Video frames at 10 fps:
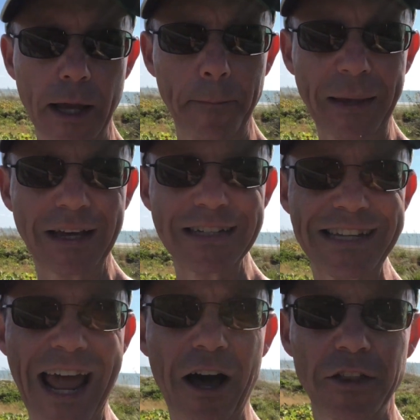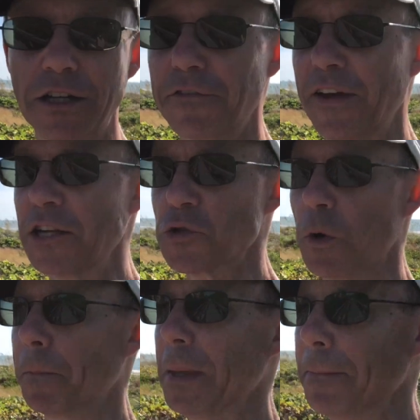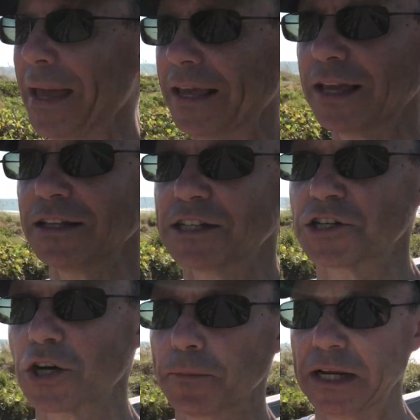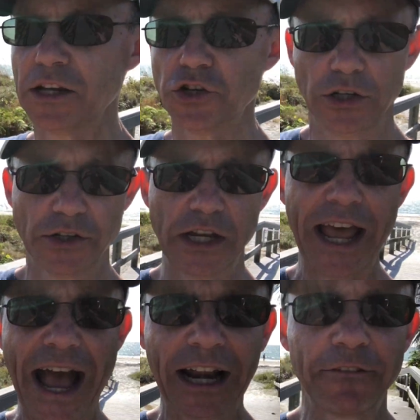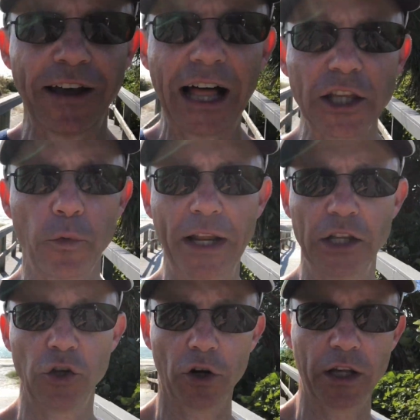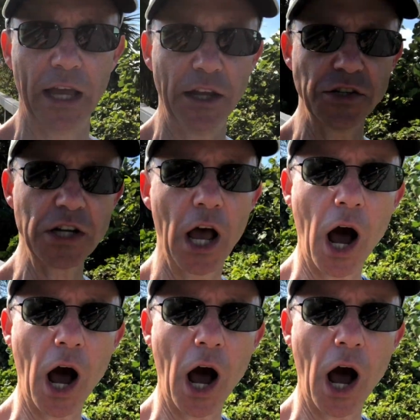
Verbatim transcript: Because now the defense will be making determinations and evaluating your case